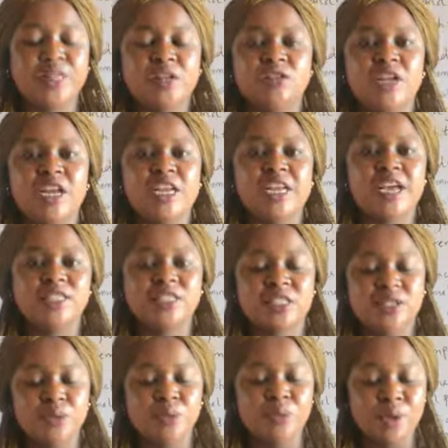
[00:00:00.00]
So the
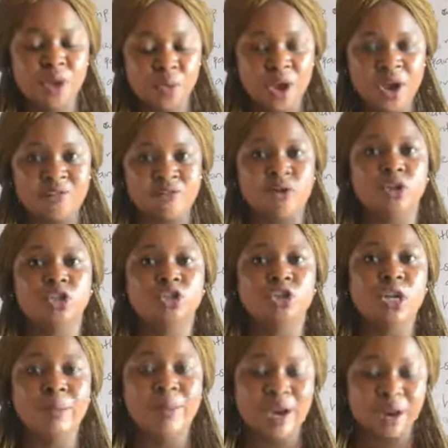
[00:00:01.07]
next way of
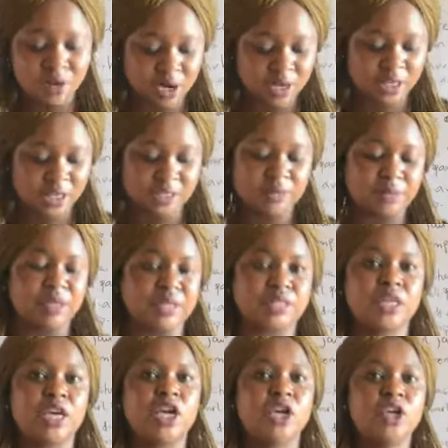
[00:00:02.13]
controlling microorganisms
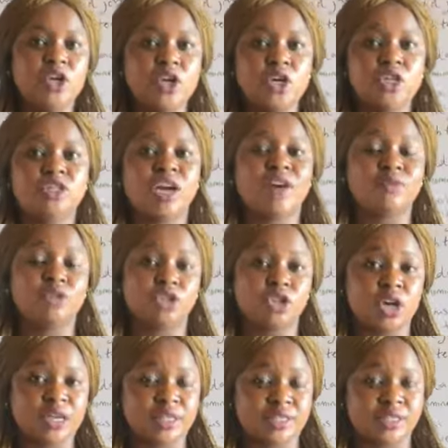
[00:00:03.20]
is use of
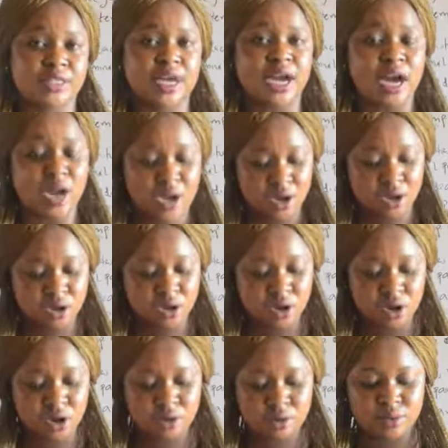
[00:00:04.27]
drugs
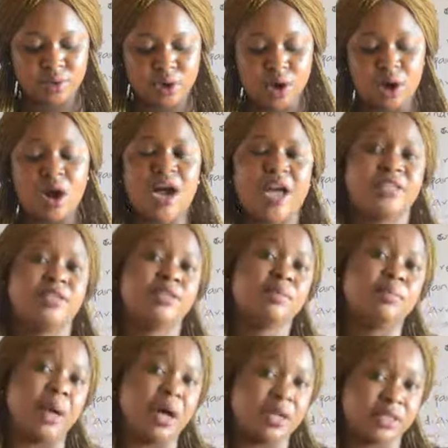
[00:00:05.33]
or
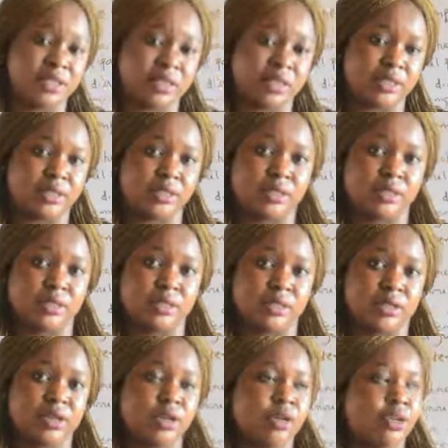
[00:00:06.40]
antibiotics.
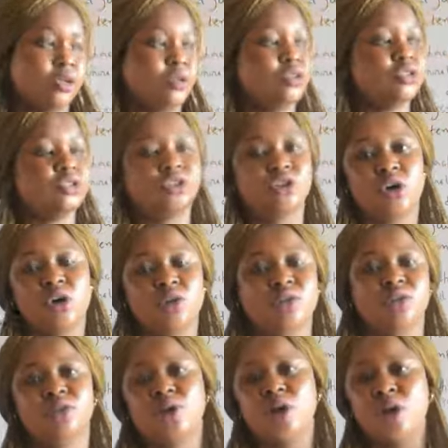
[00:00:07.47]
You use
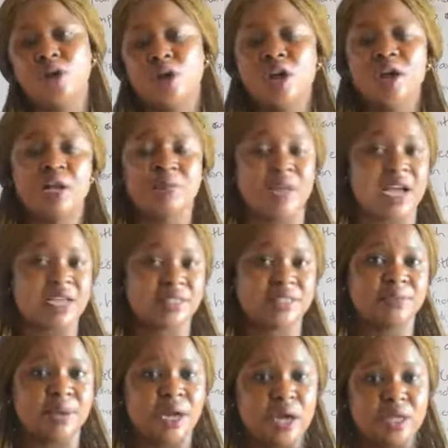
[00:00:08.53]
drugs, or you call them the
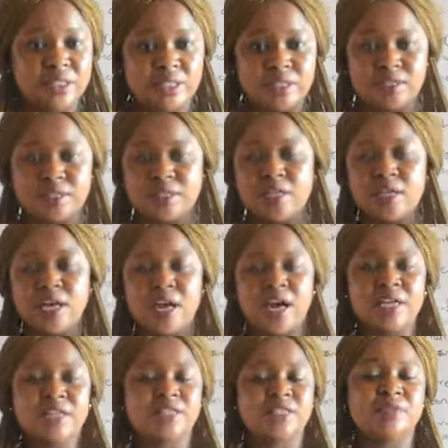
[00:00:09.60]
antibiotics,
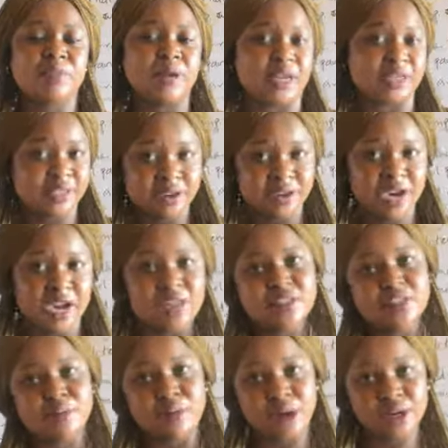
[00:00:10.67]
antibacterial,
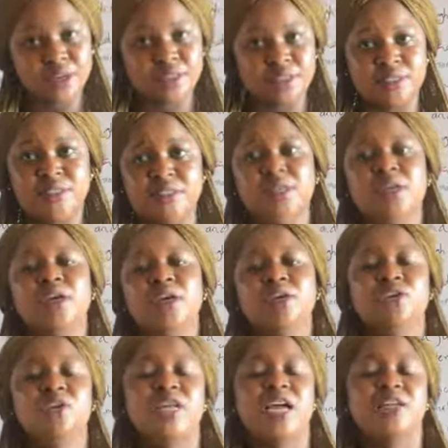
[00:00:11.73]
antibiotics.
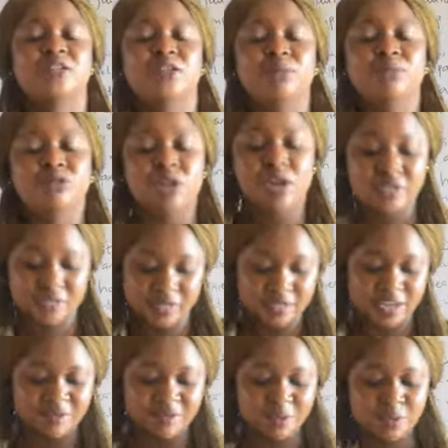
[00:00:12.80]
So there are some drugs that
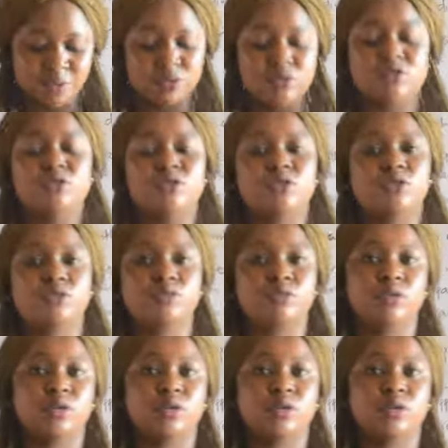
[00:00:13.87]
have been produced